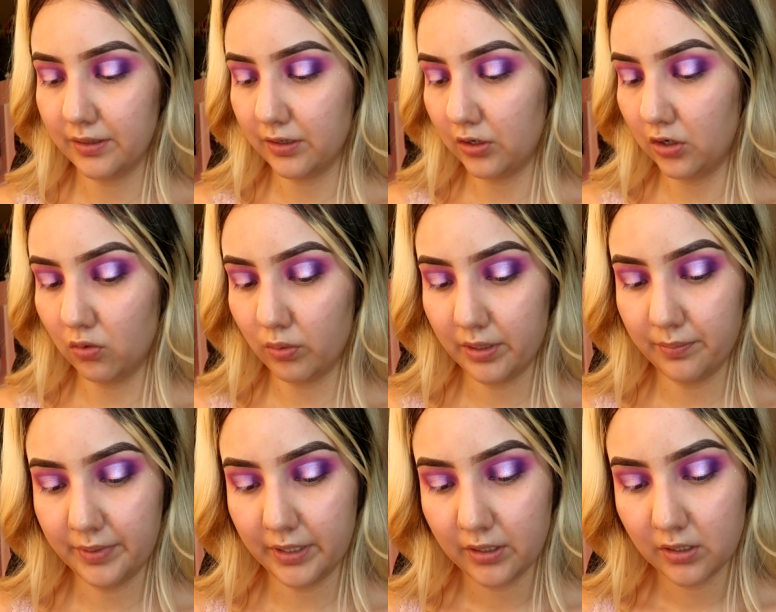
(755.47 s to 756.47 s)
You don't want to
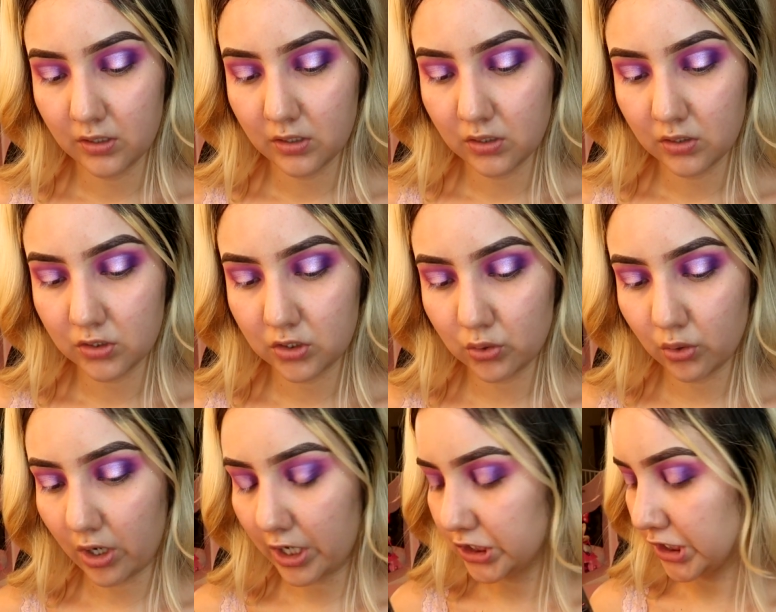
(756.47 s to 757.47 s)
be too
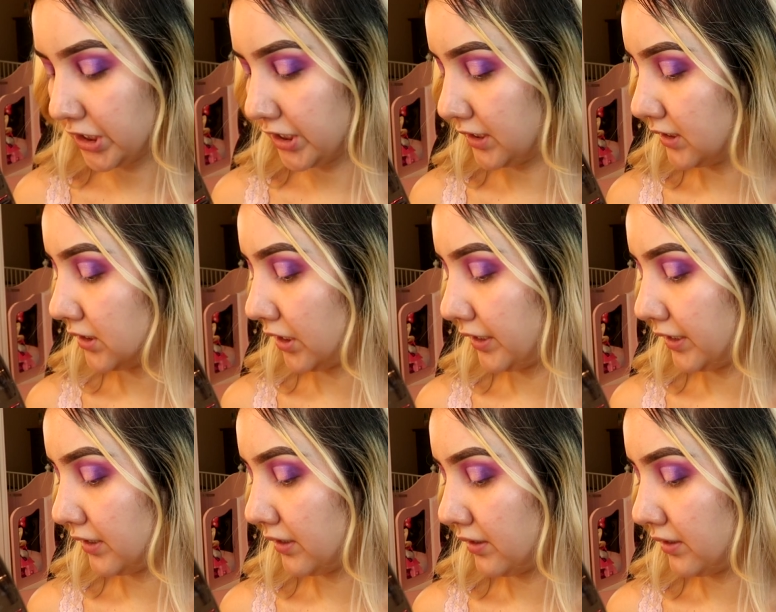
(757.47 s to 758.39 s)
harsh and just start,